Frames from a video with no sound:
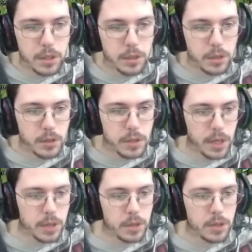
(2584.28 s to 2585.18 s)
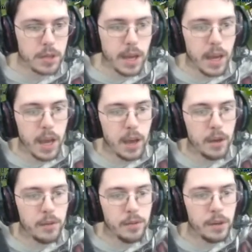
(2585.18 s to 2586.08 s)
little sections. I
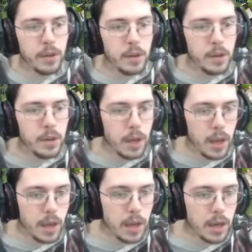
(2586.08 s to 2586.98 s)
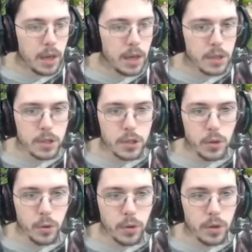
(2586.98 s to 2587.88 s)
have a uh,
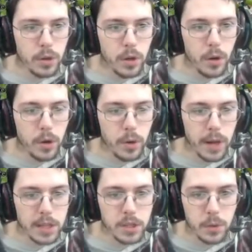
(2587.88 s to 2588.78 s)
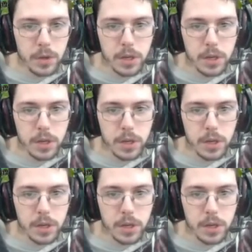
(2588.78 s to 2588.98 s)
storage, or no, not storage